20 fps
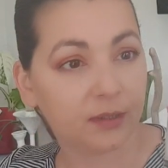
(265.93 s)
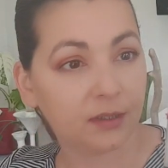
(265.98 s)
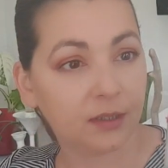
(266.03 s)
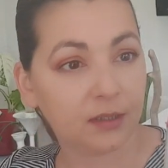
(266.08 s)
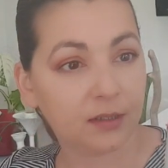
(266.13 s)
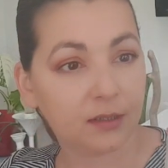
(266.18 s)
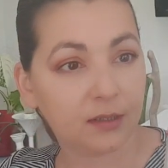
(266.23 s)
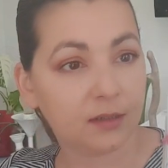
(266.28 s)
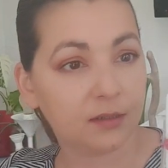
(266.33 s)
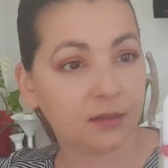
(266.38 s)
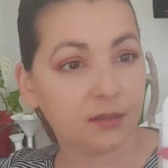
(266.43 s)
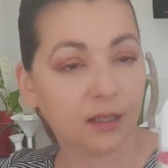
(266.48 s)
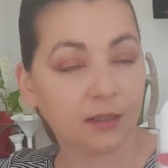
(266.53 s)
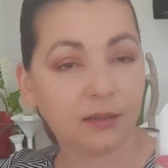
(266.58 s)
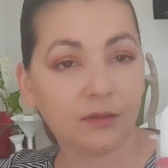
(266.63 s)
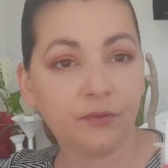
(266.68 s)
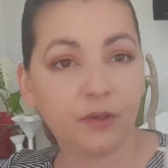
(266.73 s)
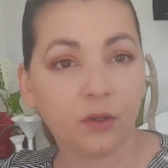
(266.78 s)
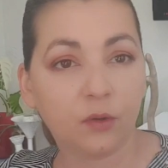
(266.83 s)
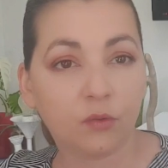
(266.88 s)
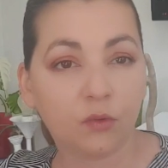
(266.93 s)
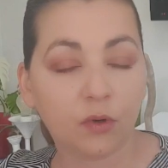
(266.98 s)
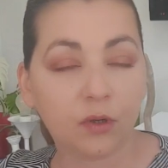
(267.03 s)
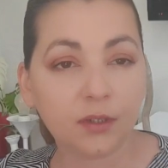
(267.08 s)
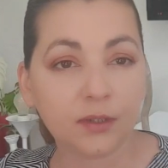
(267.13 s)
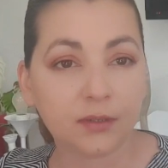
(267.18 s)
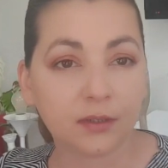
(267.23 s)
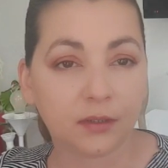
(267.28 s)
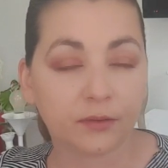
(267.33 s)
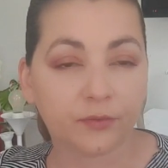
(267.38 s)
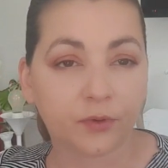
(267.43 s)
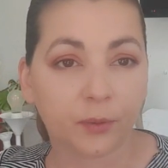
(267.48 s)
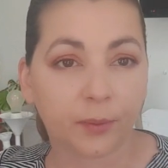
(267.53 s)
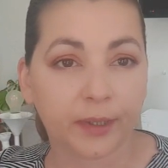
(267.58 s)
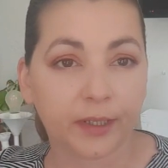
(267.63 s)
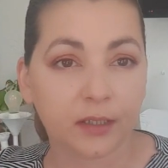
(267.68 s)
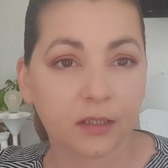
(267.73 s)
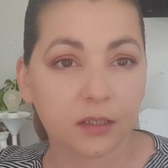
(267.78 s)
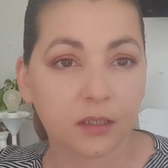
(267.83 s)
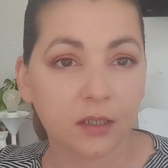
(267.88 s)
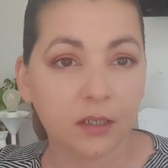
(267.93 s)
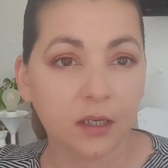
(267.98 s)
It's not even a quarter from it.